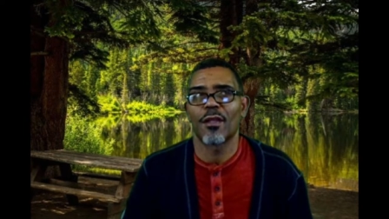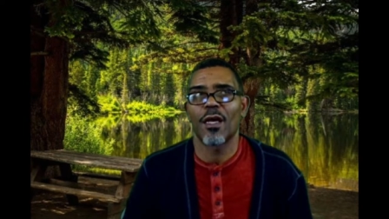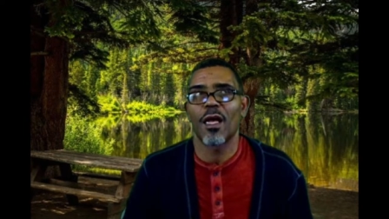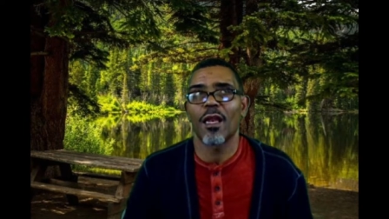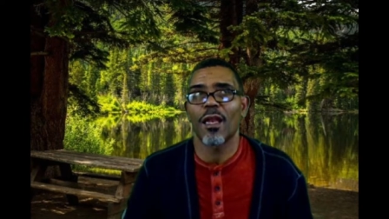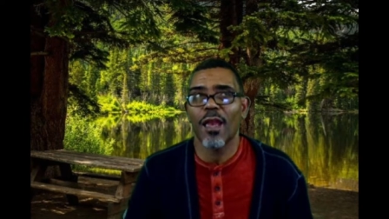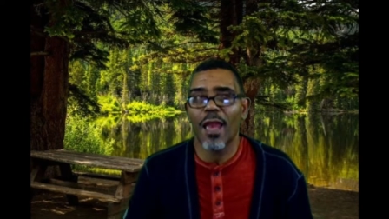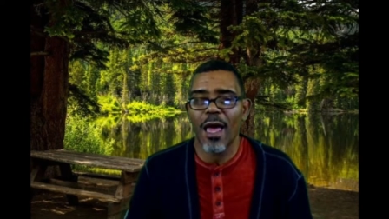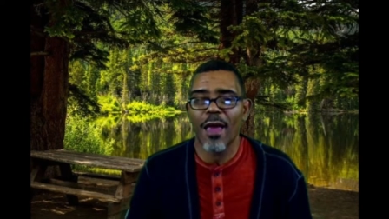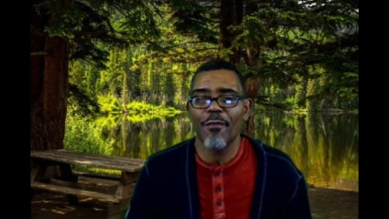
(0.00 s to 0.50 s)

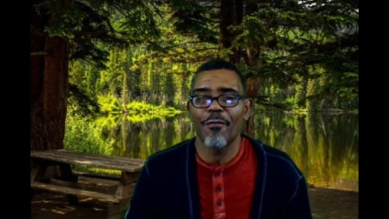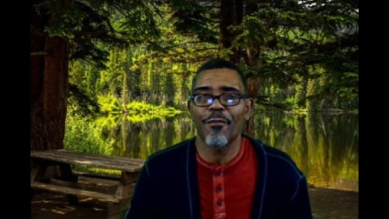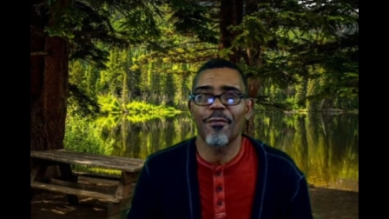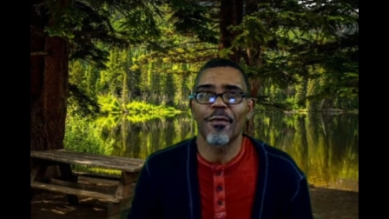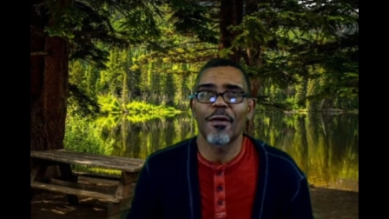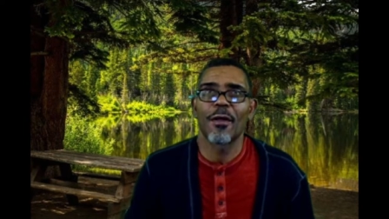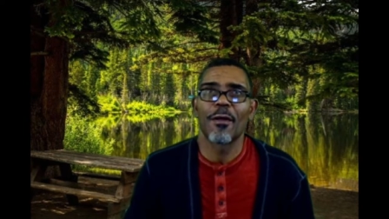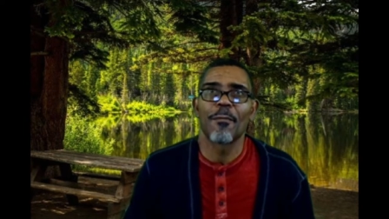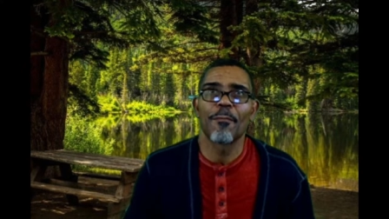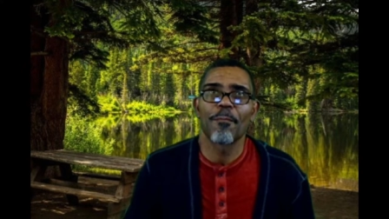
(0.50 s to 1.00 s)
a
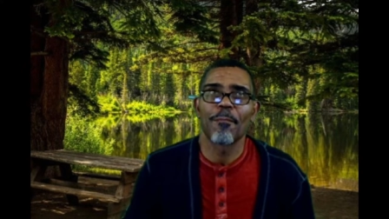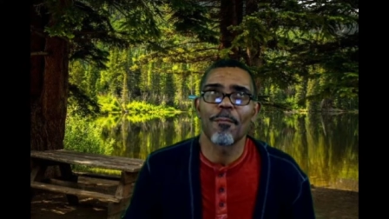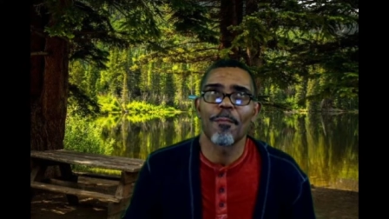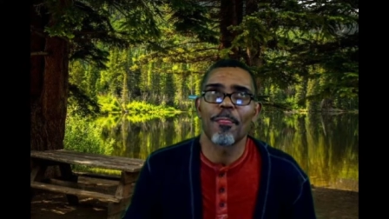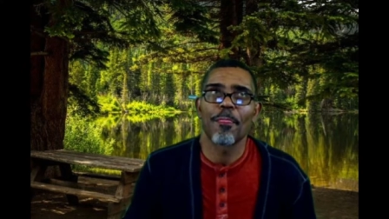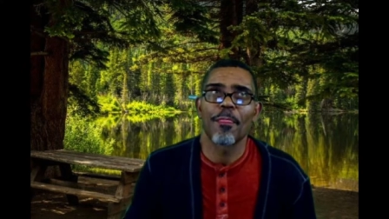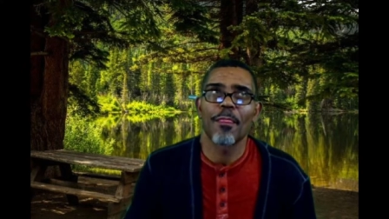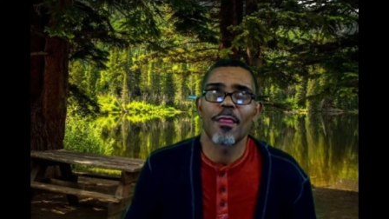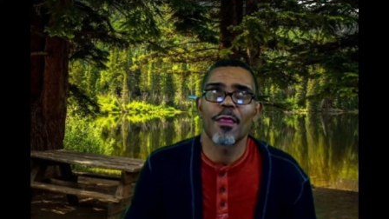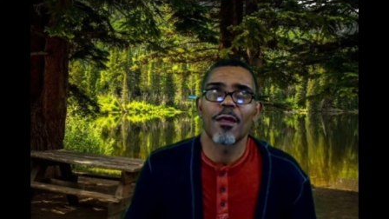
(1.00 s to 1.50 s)
life
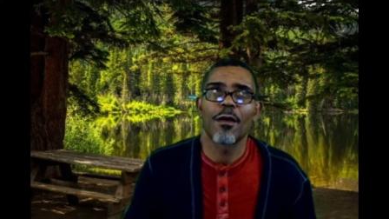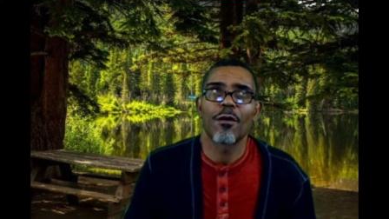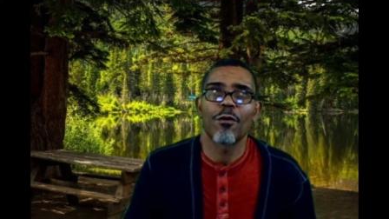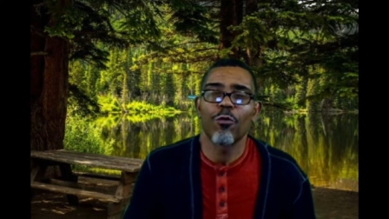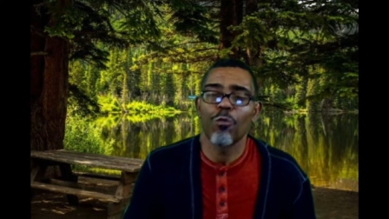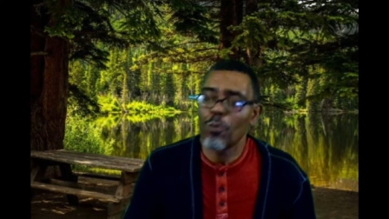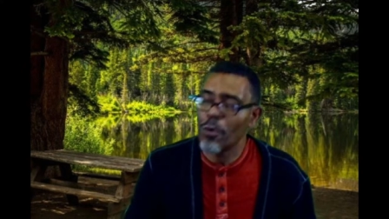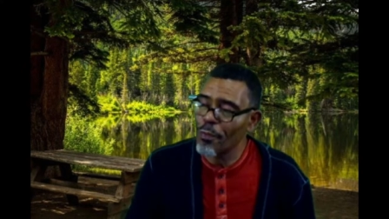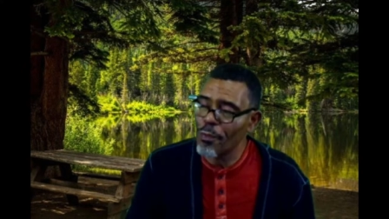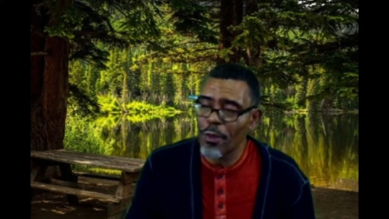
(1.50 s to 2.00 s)

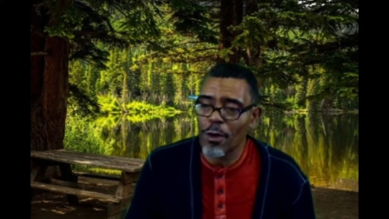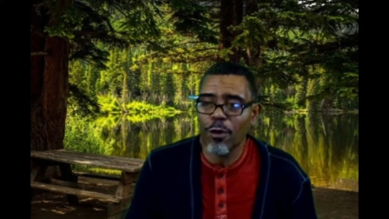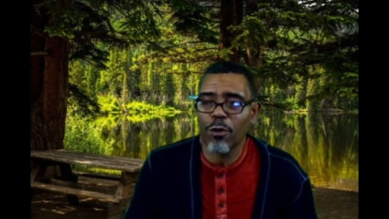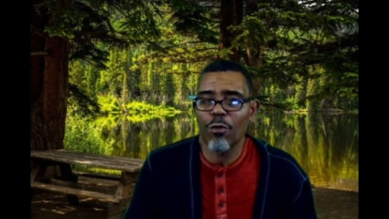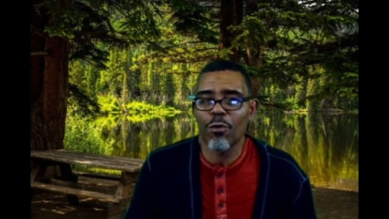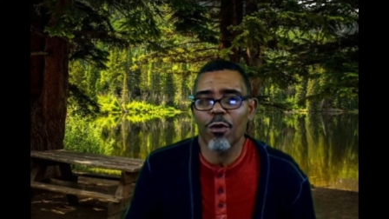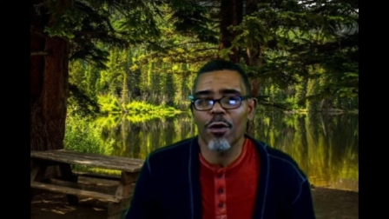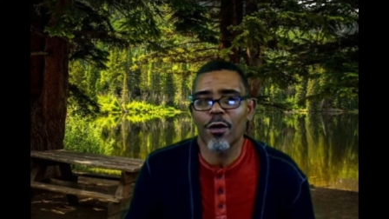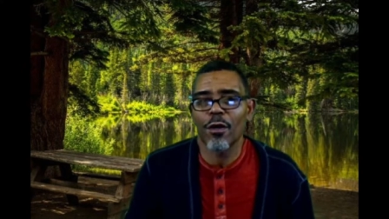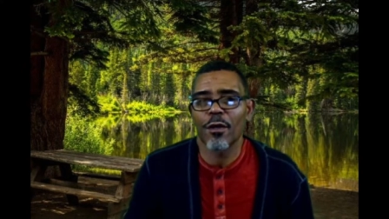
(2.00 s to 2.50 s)
with the
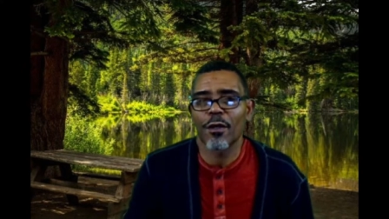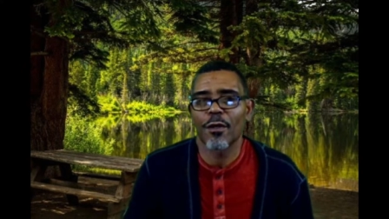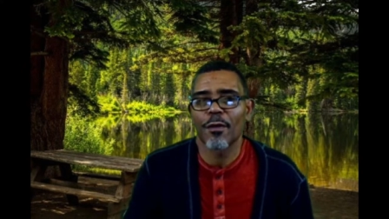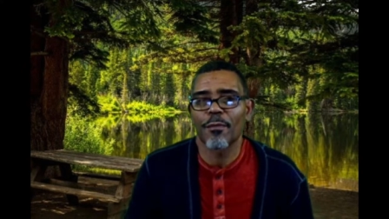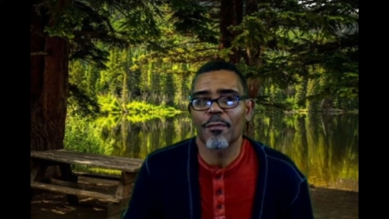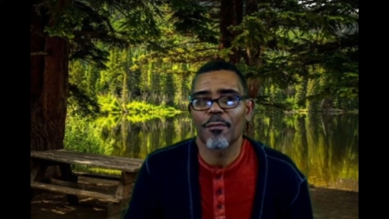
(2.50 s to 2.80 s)
Lord.